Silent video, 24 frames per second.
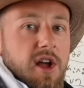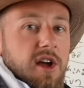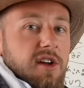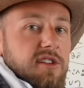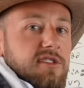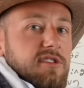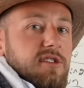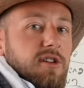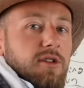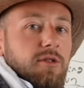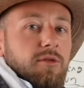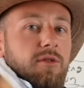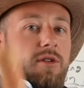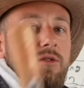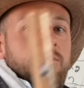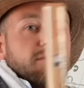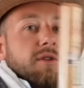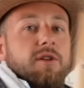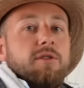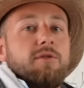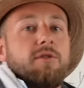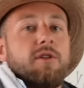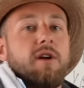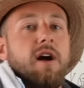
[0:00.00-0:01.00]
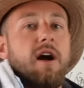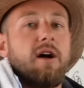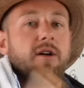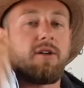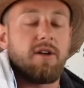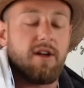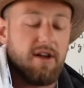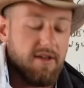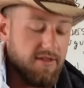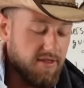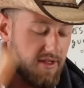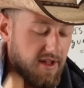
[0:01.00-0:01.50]
So when we were out
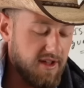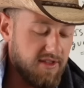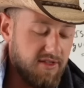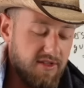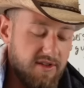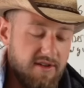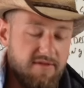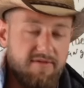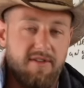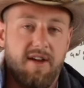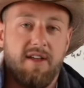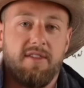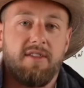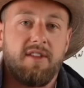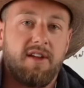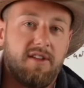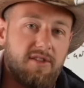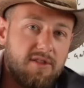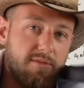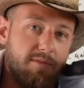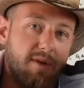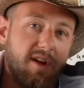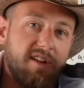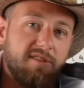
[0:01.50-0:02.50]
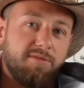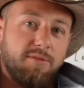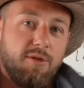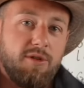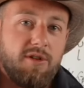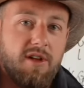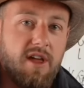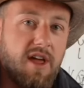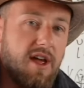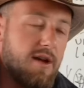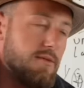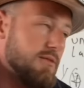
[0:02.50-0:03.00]
at like the event, like the baseball
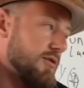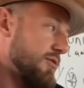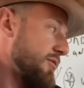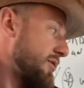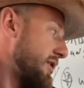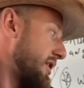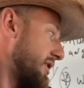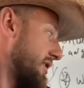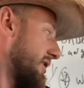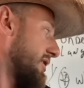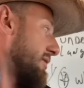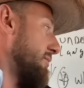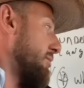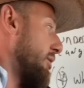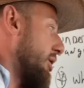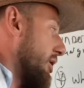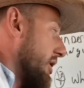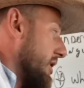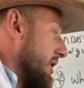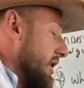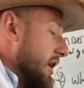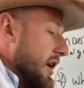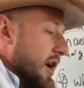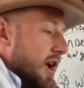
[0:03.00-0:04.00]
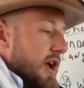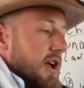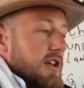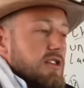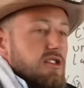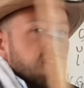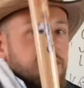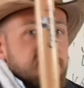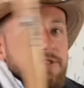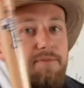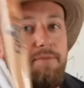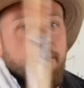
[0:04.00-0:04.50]
game, or we're out at a bar,
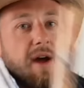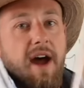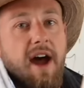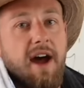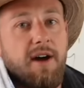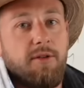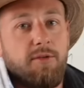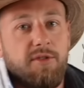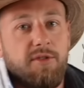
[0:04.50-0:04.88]
this bat